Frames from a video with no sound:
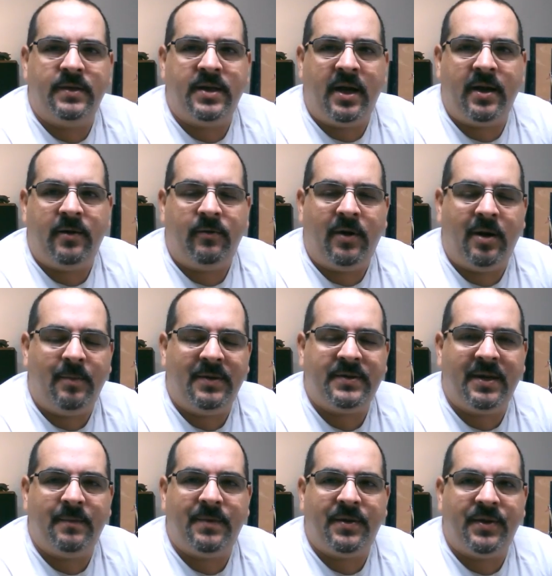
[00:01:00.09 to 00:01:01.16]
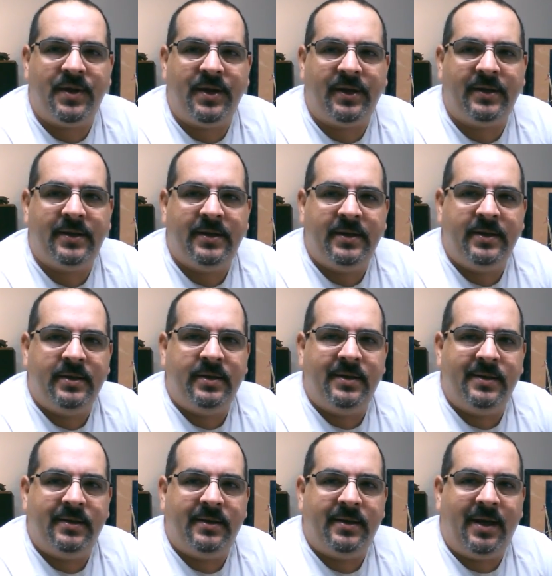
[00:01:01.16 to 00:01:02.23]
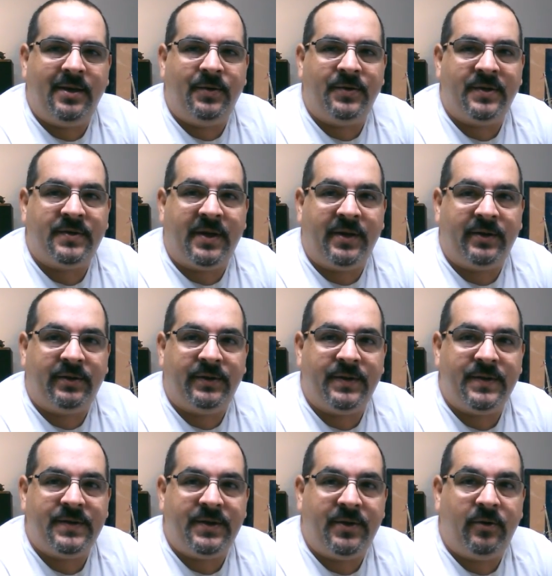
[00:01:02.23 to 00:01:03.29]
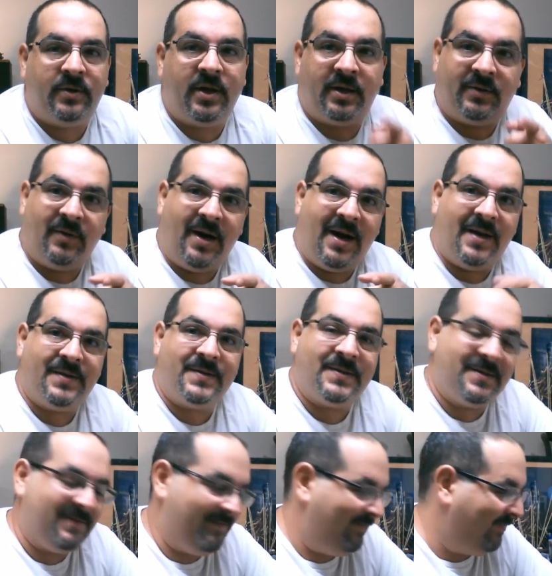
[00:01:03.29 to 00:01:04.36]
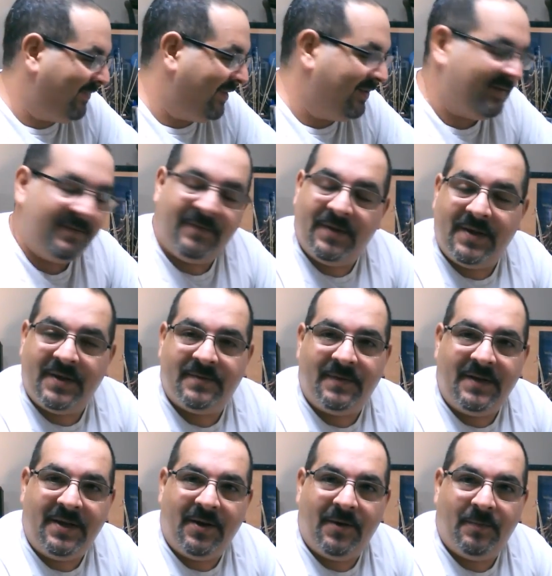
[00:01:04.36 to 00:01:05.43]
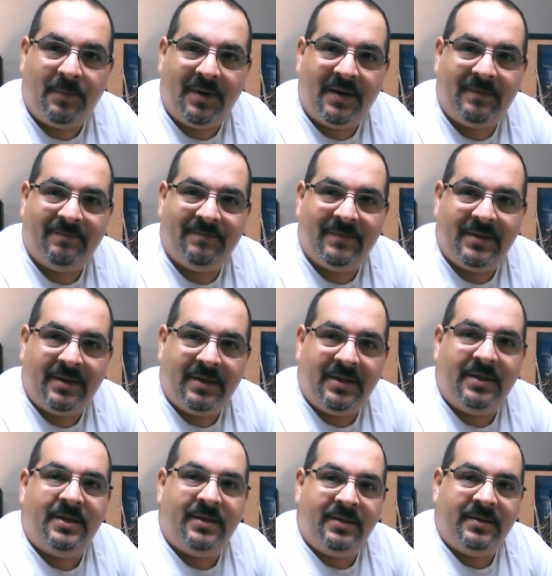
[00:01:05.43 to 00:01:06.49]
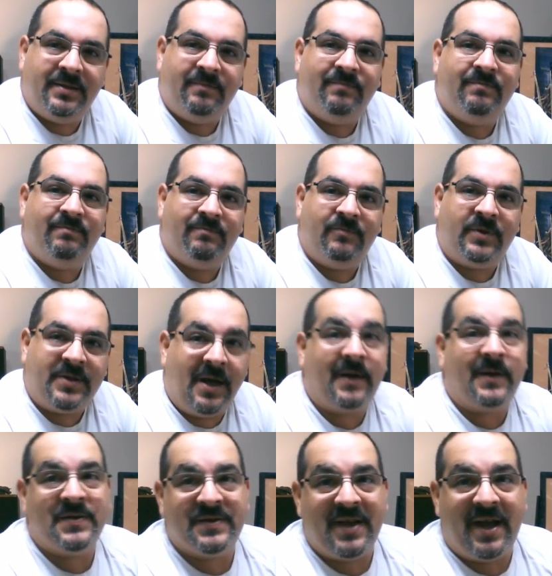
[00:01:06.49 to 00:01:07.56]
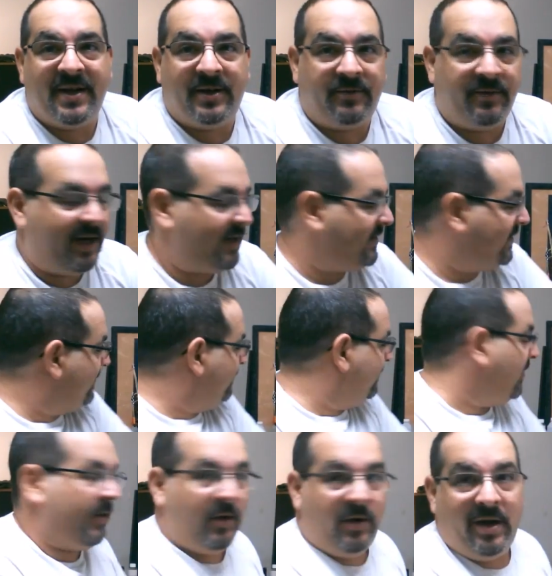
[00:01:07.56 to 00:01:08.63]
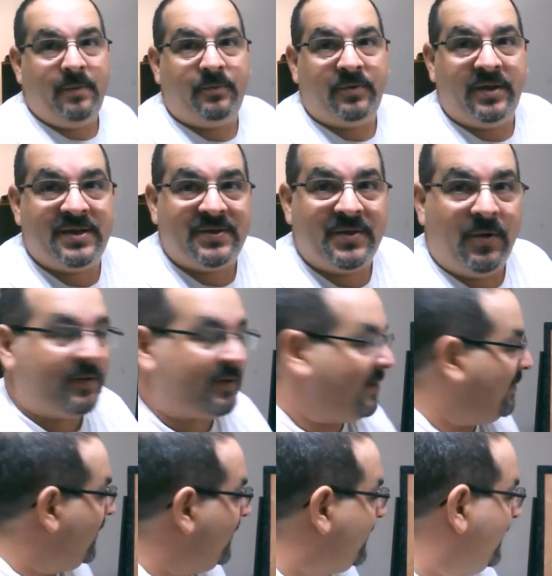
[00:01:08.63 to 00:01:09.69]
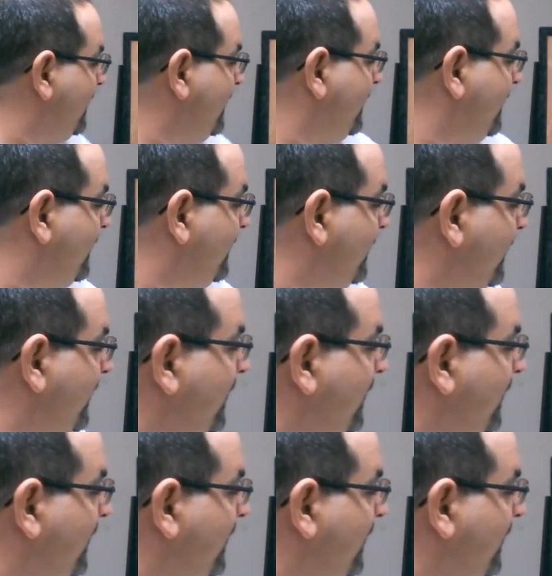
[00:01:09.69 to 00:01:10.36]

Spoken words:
a diorama type of thing. I know the title is, gut grass for this video, but we're talking static grass. Although I am pretty stoked about this.